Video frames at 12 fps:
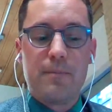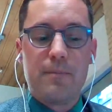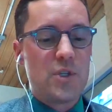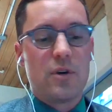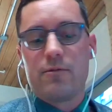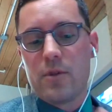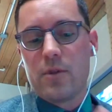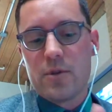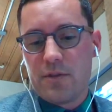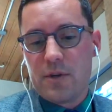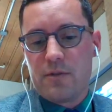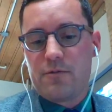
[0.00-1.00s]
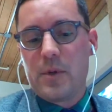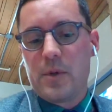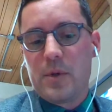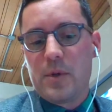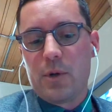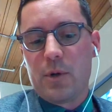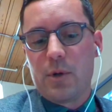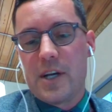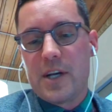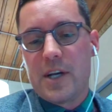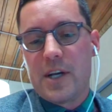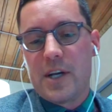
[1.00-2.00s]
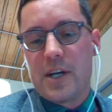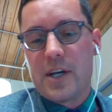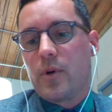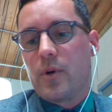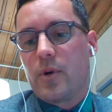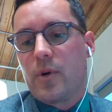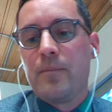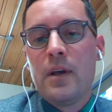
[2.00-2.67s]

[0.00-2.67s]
So for those of you familiar with last year's program,